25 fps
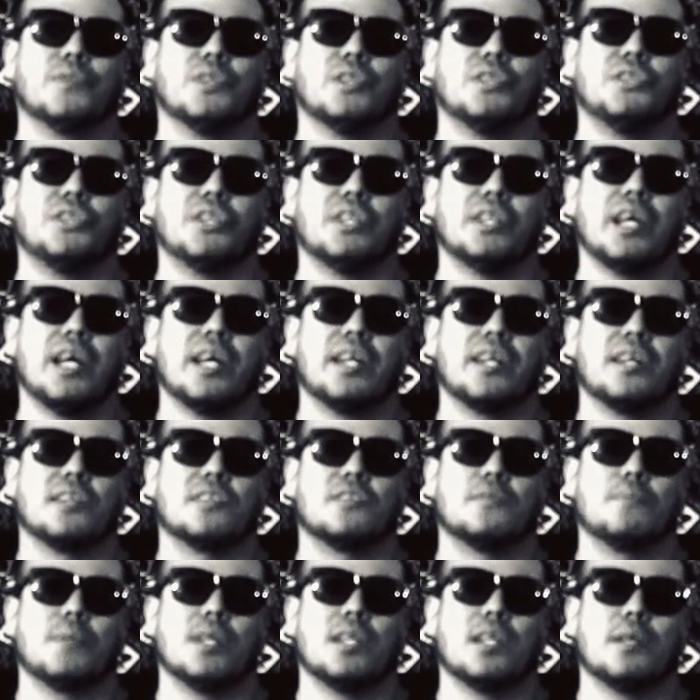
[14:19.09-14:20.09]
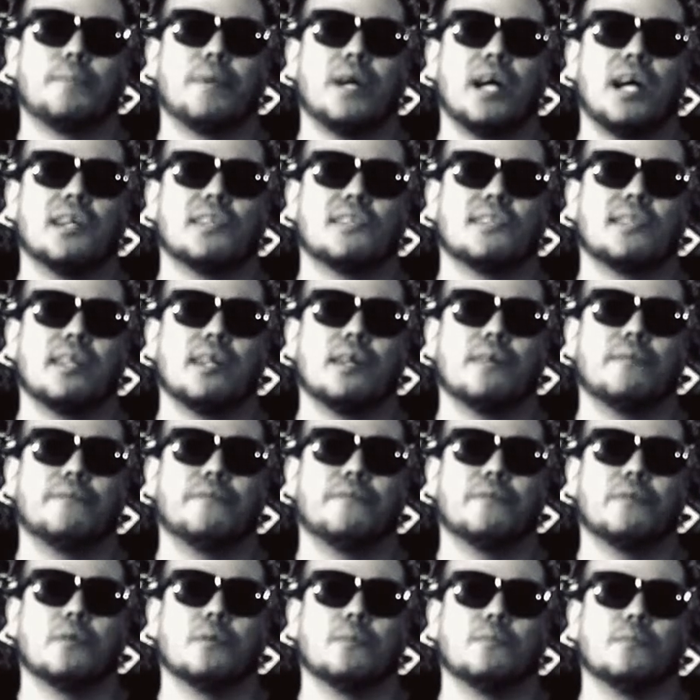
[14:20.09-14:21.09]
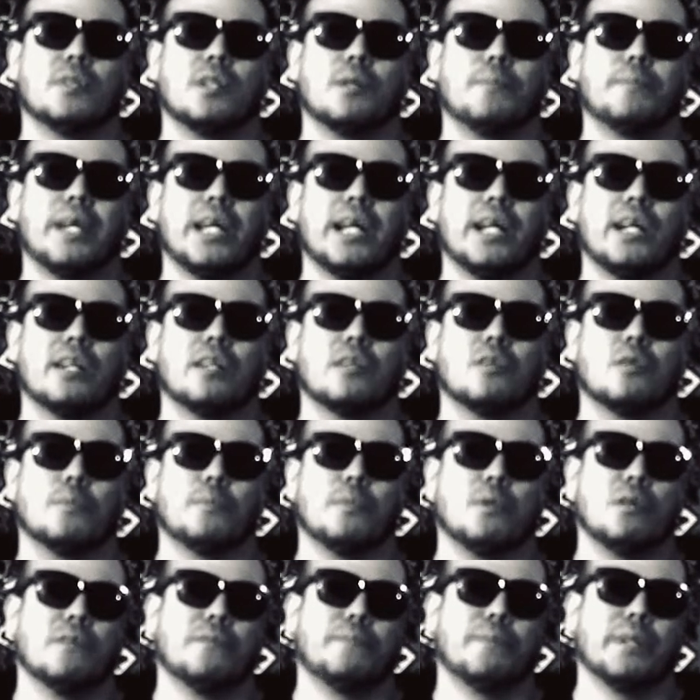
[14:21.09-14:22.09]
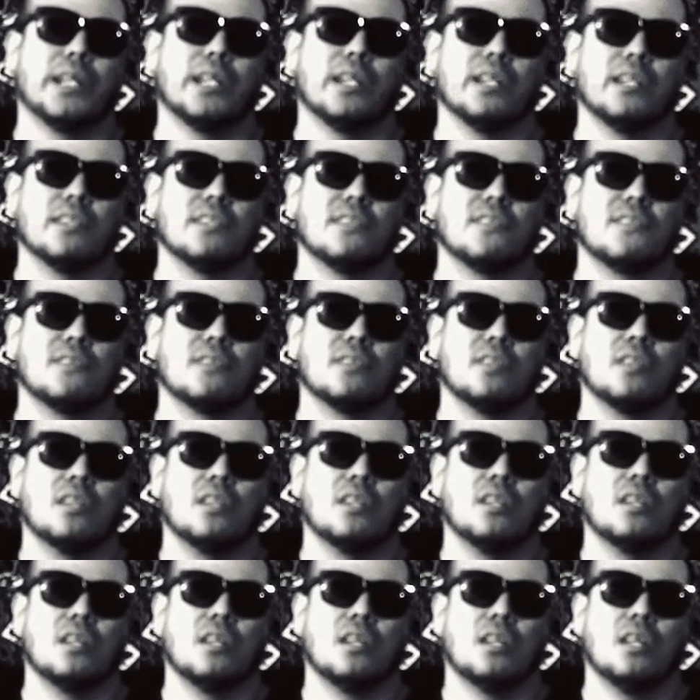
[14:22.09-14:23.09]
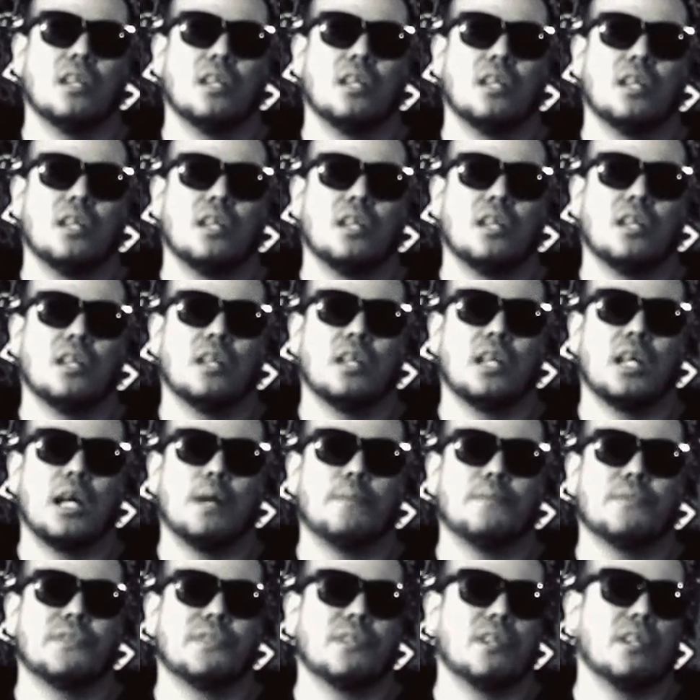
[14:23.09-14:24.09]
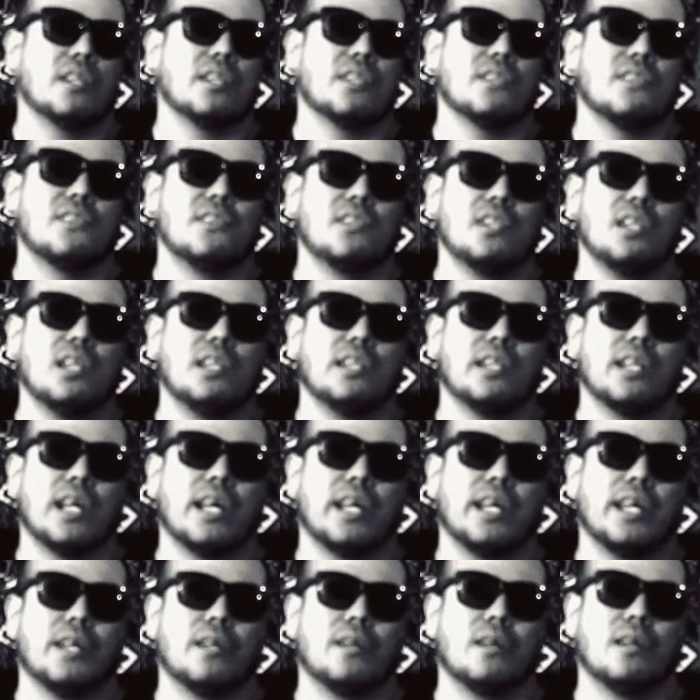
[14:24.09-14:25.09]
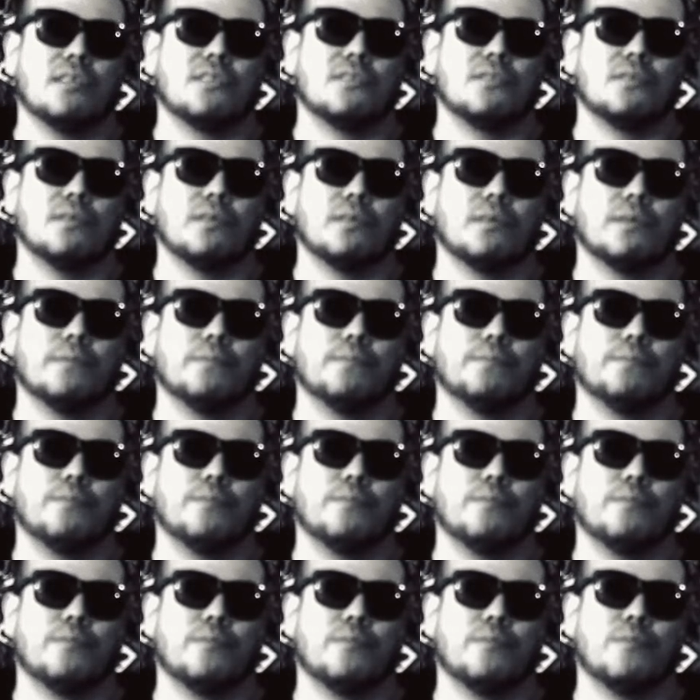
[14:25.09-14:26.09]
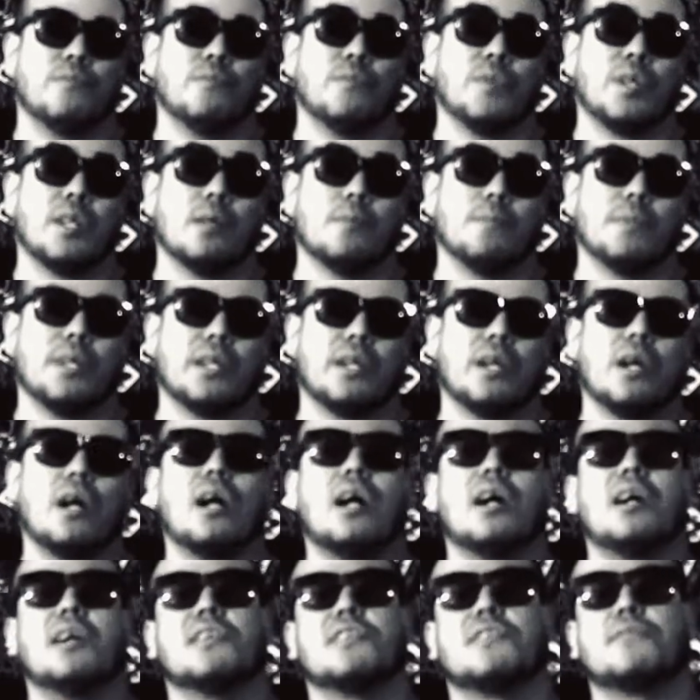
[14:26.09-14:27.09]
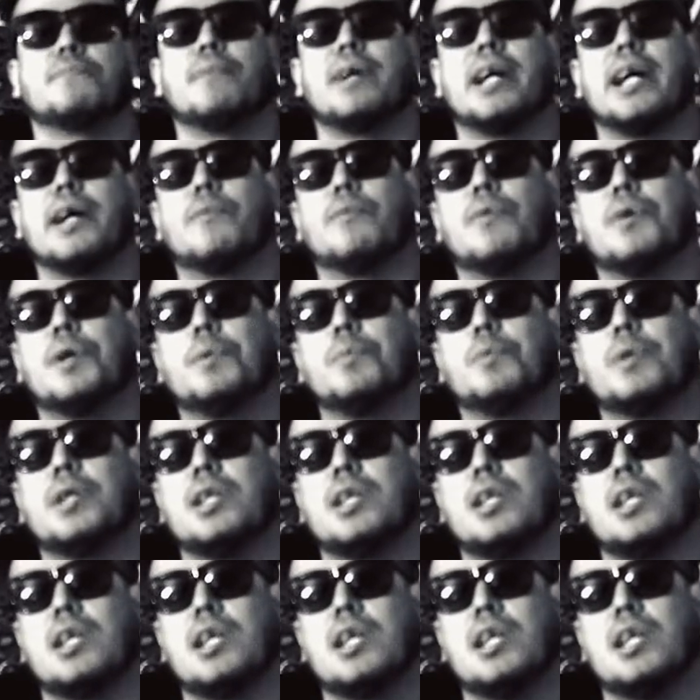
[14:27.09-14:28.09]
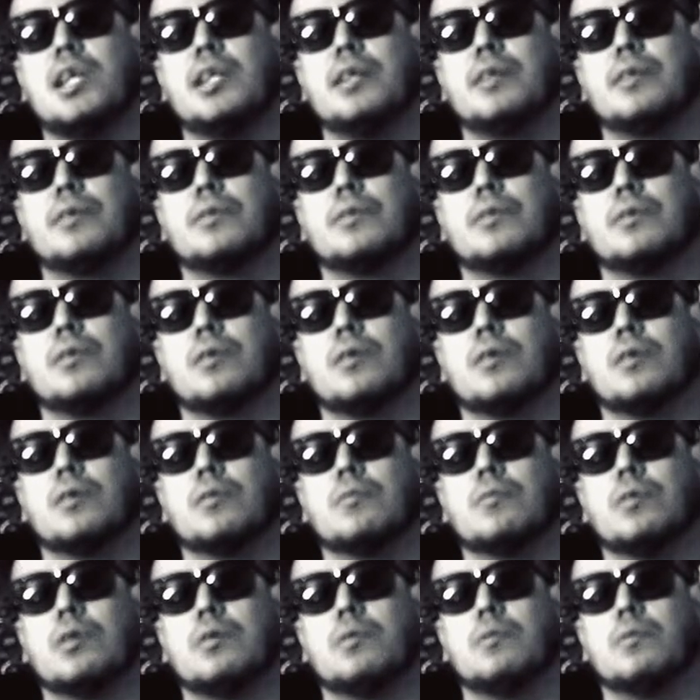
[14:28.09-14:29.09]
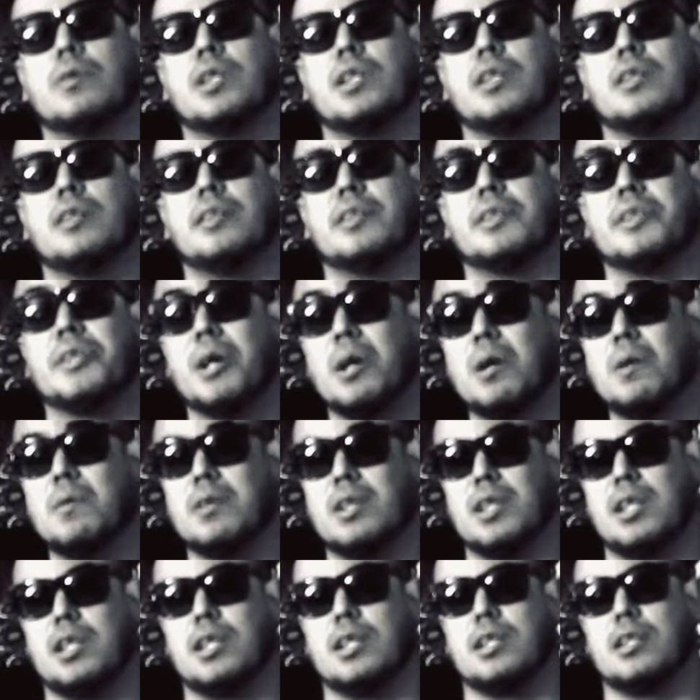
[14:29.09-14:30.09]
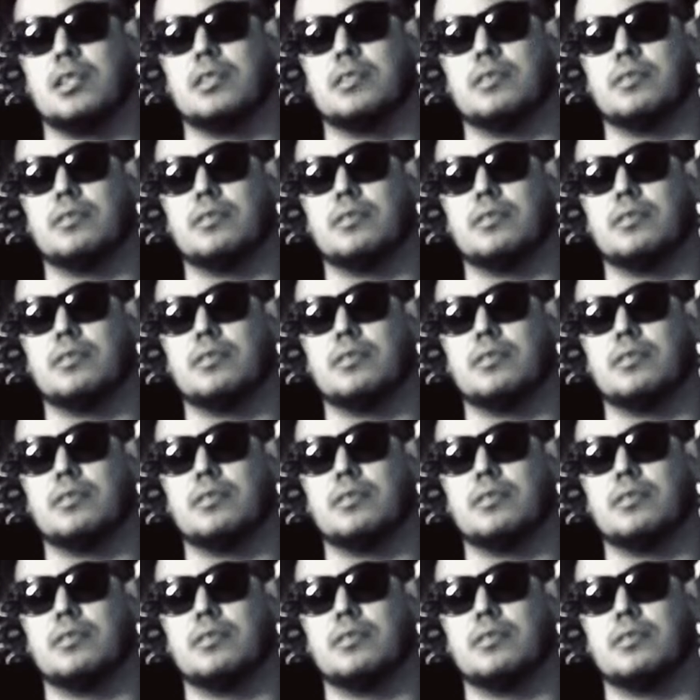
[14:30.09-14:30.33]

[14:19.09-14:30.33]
genetics, meaning passed down from a parent or both parents. I'm starting to see that it also can be caused by what we eat or what we don't eat.